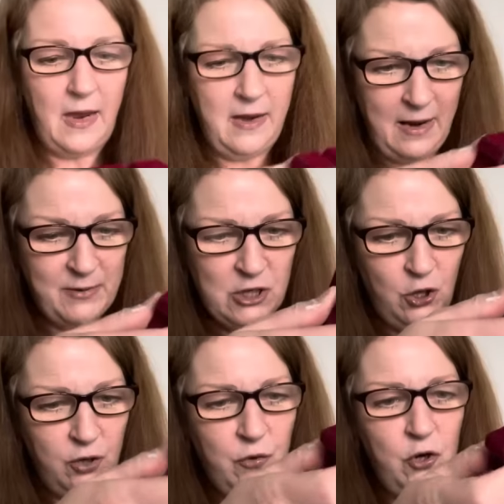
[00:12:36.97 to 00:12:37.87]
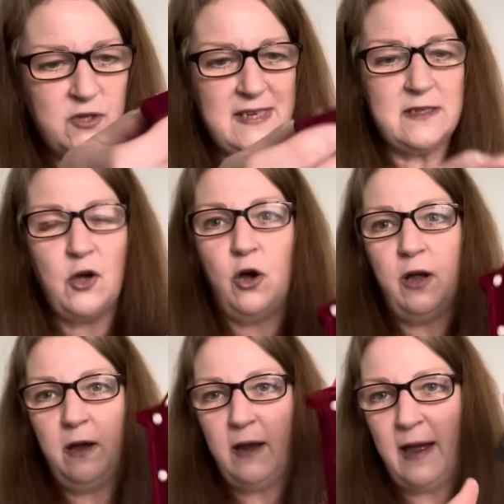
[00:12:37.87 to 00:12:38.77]
Now, my daughter Rose has got
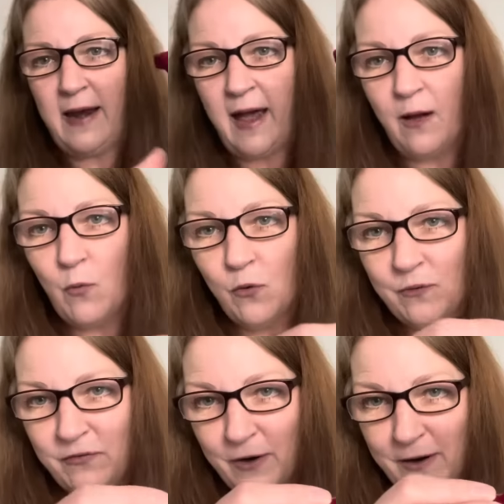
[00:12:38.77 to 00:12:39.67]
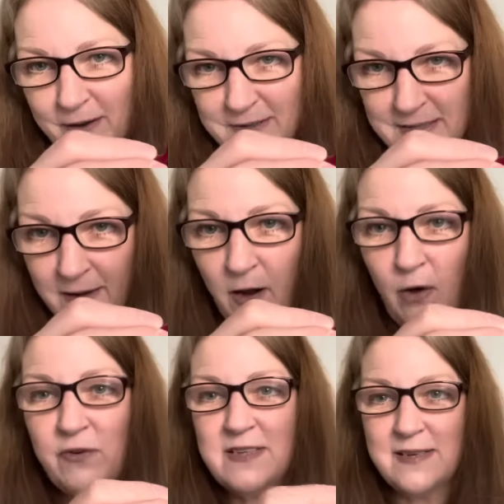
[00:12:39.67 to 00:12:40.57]
an R one for hers,
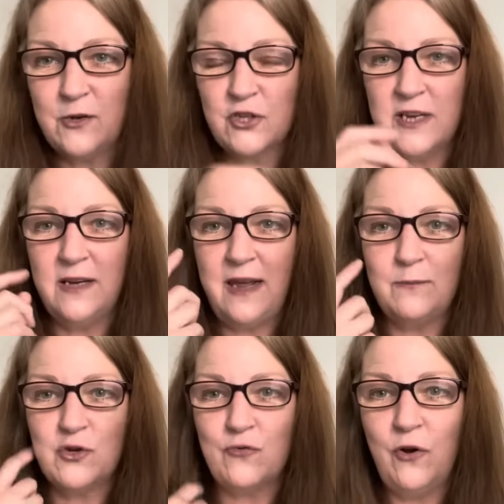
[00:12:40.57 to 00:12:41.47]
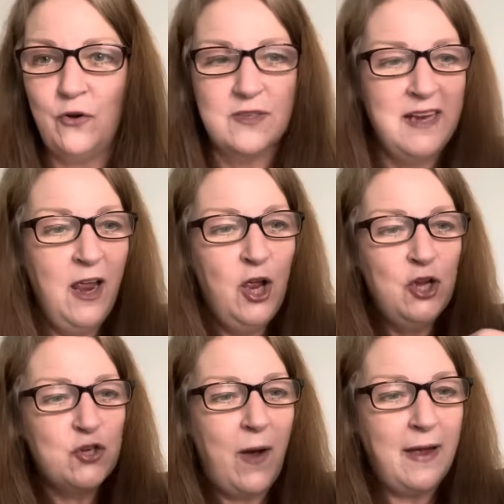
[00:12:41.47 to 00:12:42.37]
obviously, because her name's Rose.
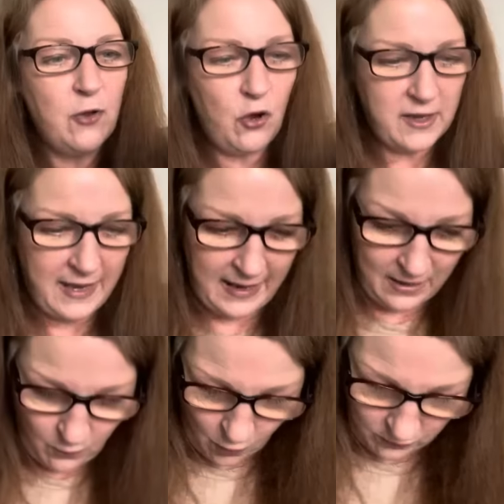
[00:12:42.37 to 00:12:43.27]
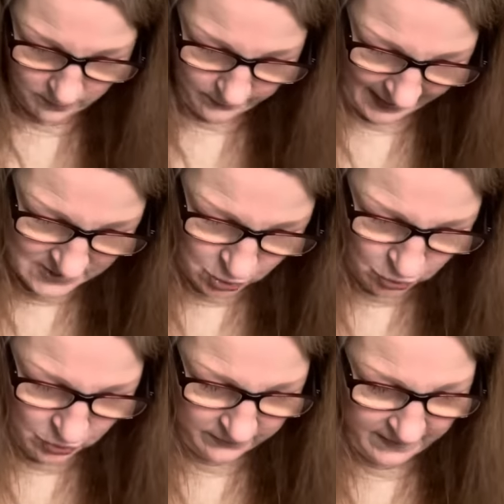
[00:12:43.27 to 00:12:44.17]
So I got a K one, but I don't
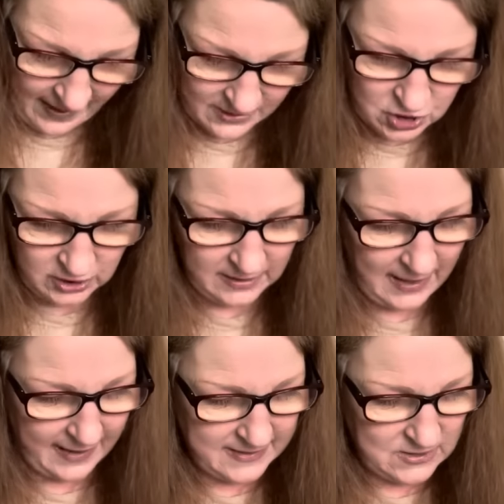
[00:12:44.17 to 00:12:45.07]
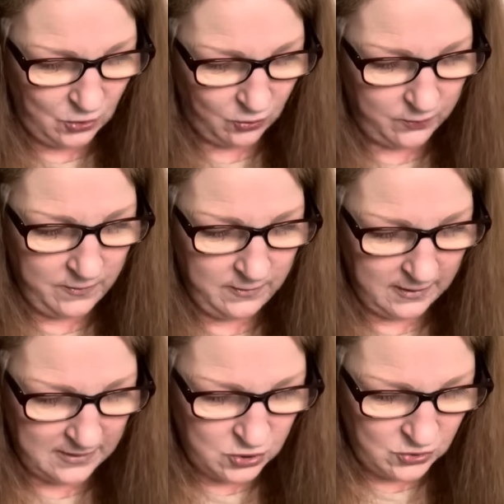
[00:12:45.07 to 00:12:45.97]
know if it actually lights up.
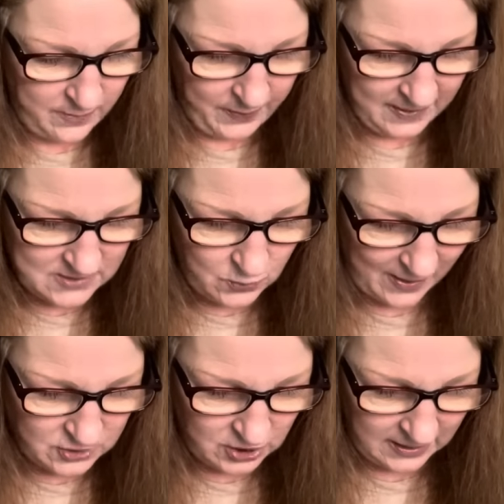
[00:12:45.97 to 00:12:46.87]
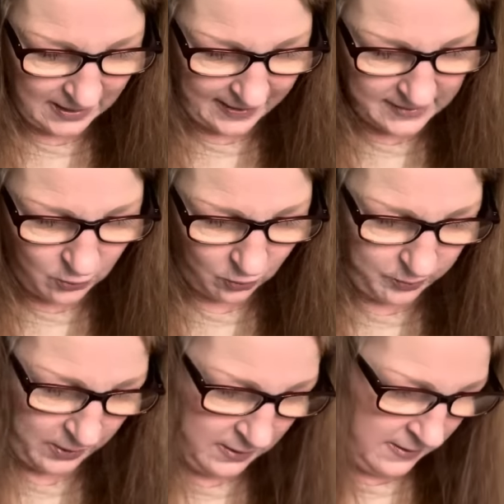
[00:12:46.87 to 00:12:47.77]
It doesn't appear to actually light up.